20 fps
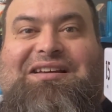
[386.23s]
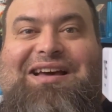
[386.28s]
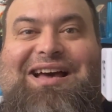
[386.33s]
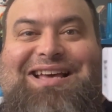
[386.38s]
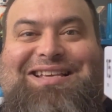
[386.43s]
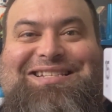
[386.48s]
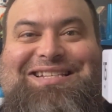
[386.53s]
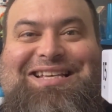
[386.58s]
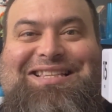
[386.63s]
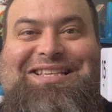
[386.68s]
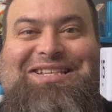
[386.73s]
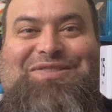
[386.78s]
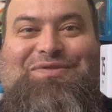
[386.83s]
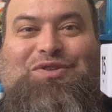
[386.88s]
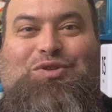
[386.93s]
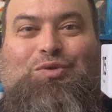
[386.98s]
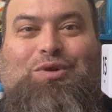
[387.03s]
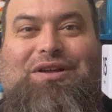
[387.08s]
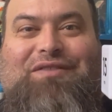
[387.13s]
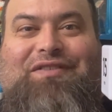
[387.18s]
I set this for
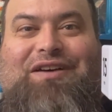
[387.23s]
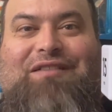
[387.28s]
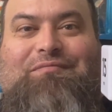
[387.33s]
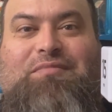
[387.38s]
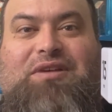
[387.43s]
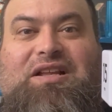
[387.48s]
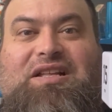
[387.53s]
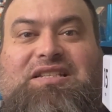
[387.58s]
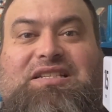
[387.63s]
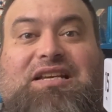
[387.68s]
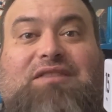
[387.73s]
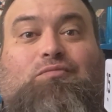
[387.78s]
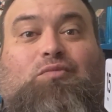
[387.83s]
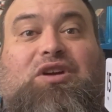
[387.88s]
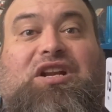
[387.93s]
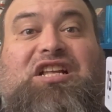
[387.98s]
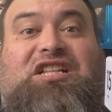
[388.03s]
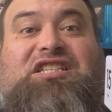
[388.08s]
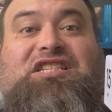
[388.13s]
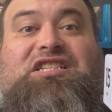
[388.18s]
25 minutes, and
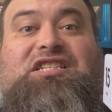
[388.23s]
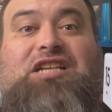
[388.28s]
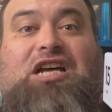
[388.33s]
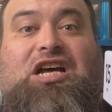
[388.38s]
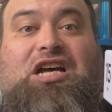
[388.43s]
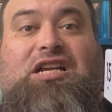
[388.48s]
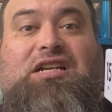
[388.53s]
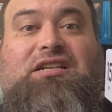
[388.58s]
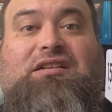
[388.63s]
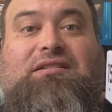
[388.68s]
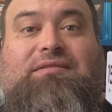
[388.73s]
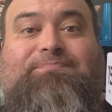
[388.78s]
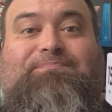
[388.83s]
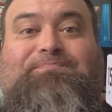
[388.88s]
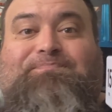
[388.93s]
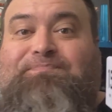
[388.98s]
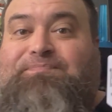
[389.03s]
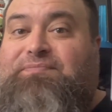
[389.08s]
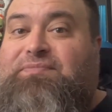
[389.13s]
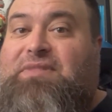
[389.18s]
when it's done,
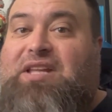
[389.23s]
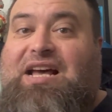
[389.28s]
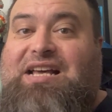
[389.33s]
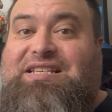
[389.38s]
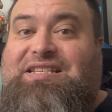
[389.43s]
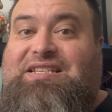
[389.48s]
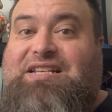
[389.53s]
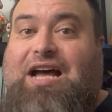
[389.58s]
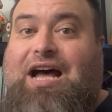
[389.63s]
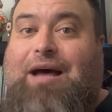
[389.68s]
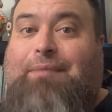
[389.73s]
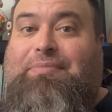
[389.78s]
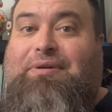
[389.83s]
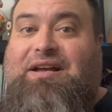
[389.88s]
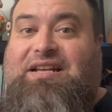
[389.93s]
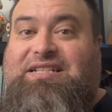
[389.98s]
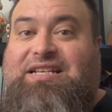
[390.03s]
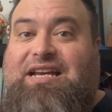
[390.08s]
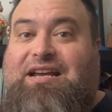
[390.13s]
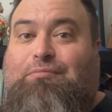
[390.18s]
I stop.
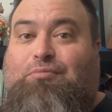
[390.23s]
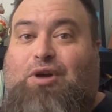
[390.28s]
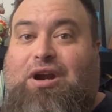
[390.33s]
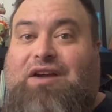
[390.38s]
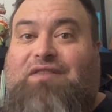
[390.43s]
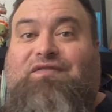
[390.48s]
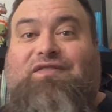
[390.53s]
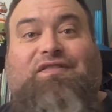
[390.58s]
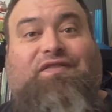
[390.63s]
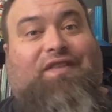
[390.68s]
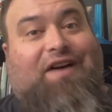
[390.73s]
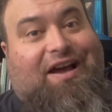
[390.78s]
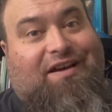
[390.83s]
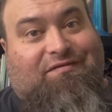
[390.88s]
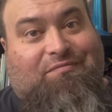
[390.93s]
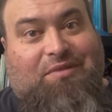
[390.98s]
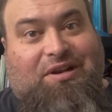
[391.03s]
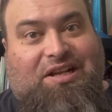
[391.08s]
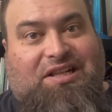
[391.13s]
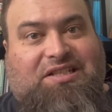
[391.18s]
I take a break for
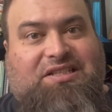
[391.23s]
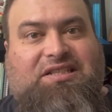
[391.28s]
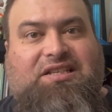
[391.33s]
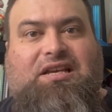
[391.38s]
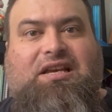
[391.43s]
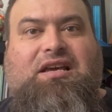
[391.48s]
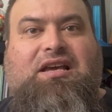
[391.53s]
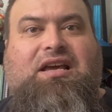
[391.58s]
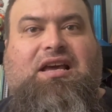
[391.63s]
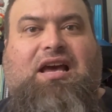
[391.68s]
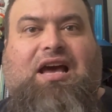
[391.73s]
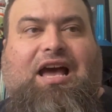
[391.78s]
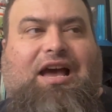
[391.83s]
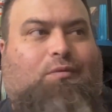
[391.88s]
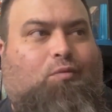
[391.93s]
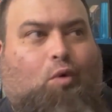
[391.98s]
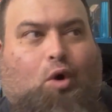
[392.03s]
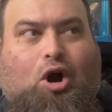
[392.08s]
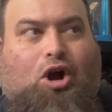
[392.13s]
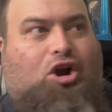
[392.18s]
5 minutes. I
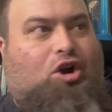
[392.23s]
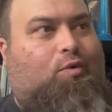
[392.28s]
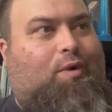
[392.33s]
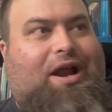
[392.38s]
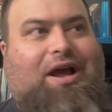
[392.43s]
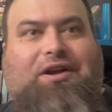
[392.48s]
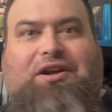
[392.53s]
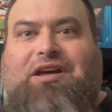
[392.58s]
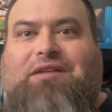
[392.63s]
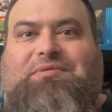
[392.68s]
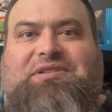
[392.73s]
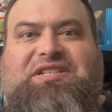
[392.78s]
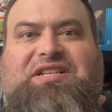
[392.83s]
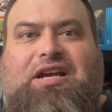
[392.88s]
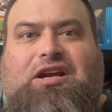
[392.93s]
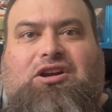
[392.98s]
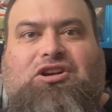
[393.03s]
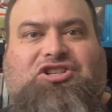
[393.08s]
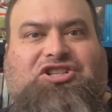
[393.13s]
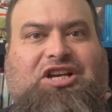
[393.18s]
walk around
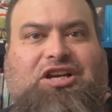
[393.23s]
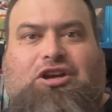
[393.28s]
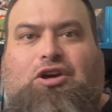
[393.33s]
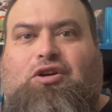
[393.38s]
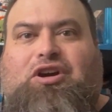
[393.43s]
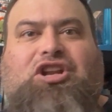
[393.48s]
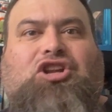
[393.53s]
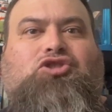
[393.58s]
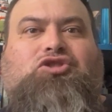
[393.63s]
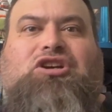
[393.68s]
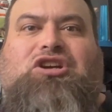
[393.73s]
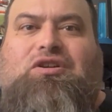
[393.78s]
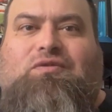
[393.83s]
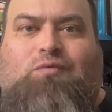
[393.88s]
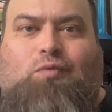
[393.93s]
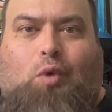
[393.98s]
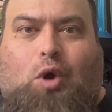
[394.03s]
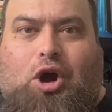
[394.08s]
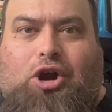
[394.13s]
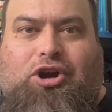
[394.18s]
upstairs. I go get a drink of
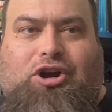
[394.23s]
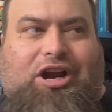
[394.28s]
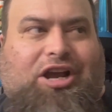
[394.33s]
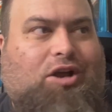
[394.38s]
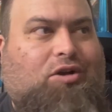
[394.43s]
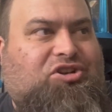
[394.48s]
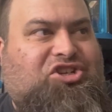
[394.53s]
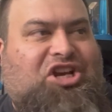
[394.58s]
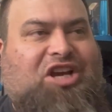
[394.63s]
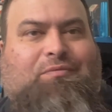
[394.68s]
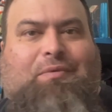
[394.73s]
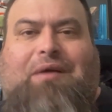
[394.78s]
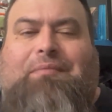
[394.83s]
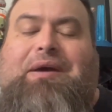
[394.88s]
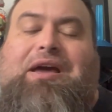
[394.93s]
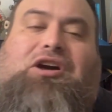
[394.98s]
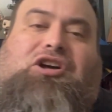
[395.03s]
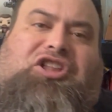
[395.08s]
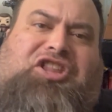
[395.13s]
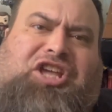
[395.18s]
water. I go check my
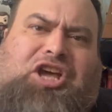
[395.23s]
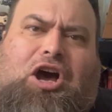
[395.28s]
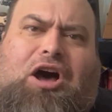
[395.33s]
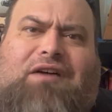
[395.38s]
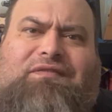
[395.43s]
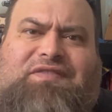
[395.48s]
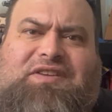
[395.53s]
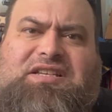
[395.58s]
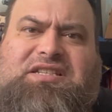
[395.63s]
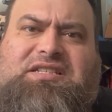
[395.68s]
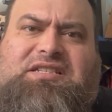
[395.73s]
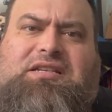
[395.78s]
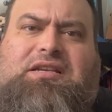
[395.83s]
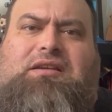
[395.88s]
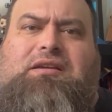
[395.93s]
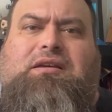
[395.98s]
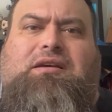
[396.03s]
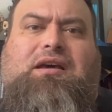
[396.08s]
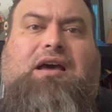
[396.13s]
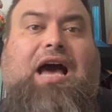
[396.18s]
mail in the office.
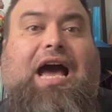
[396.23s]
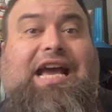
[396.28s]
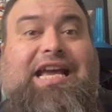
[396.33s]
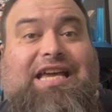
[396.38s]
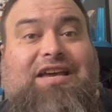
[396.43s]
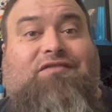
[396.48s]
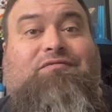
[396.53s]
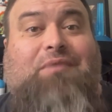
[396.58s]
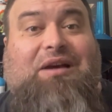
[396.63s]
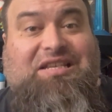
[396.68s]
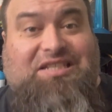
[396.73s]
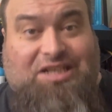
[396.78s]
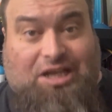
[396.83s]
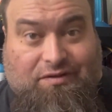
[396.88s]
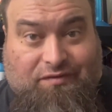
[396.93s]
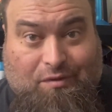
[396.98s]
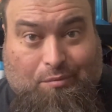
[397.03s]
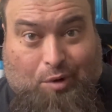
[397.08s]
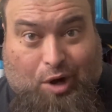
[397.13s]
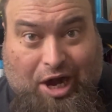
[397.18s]
I give
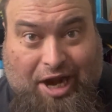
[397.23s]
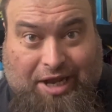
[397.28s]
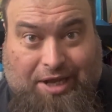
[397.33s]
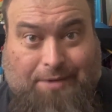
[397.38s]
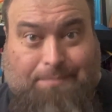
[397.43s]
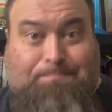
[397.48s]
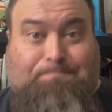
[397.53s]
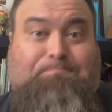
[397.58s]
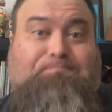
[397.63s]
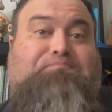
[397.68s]
myself a break.